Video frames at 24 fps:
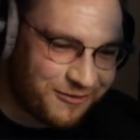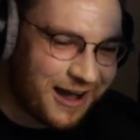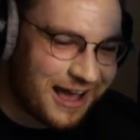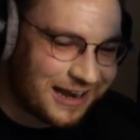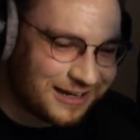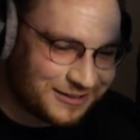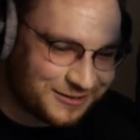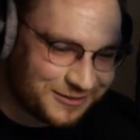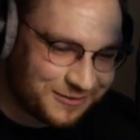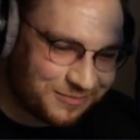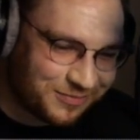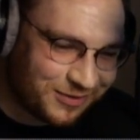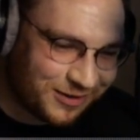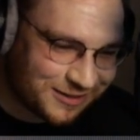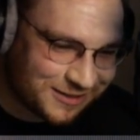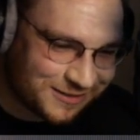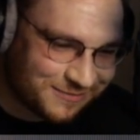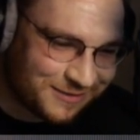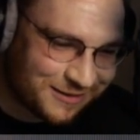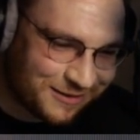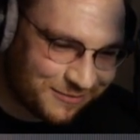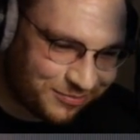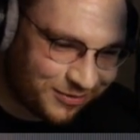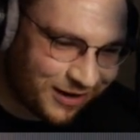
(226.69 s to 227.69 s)
Why did you
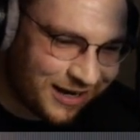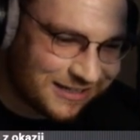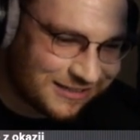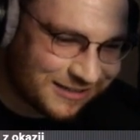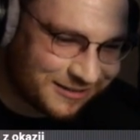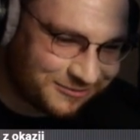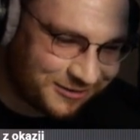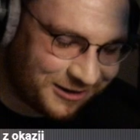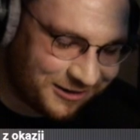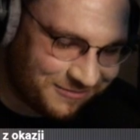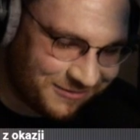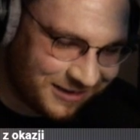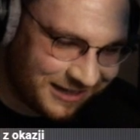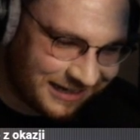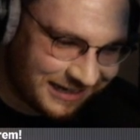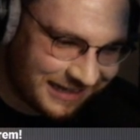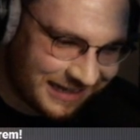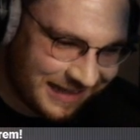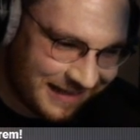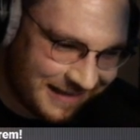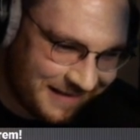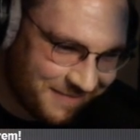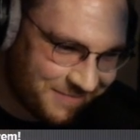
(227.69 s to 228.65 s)
approximate the price at 1 mil?